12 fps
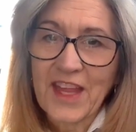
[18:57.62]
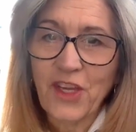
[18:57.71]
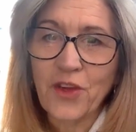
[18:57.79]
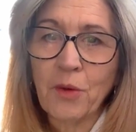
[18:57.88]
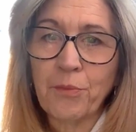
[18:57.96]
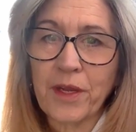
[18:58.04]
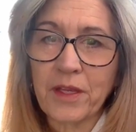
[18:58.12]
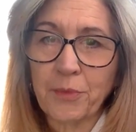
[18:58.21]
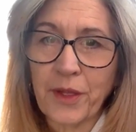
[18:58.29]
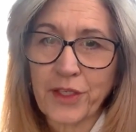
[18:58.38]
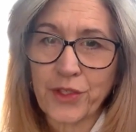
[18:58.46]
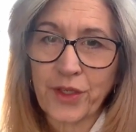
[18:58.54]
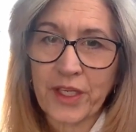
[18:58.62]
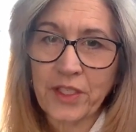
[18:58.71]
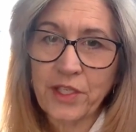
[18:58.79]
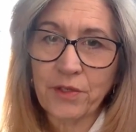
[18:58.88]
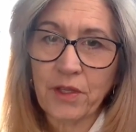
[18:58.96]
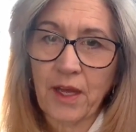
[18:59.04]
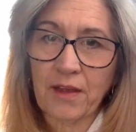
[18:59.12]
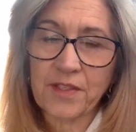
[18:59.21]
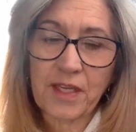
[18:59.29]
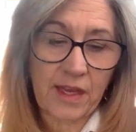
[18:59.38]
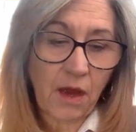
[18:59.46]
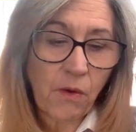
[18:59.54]
then you can bring the pleasure into your
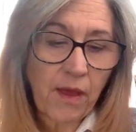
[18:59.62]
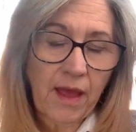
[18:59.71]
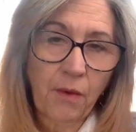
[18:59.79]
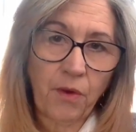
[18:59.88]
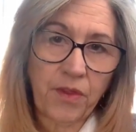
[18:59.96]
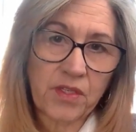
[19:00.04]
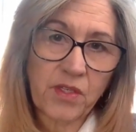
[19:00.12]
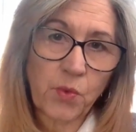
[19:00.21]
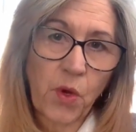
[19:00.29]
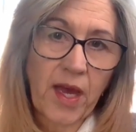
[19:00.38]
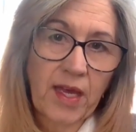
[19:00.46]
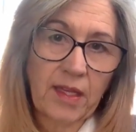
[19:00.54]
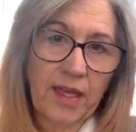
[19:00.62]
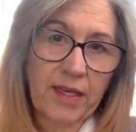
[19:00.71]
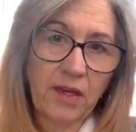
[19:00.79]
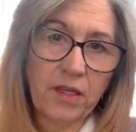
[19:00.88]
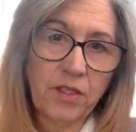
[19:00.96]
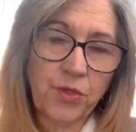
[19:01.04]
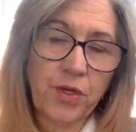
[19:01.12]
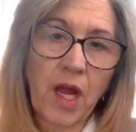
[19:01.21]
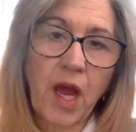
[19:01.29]
life, saying, okay, well, this is why I'd like not to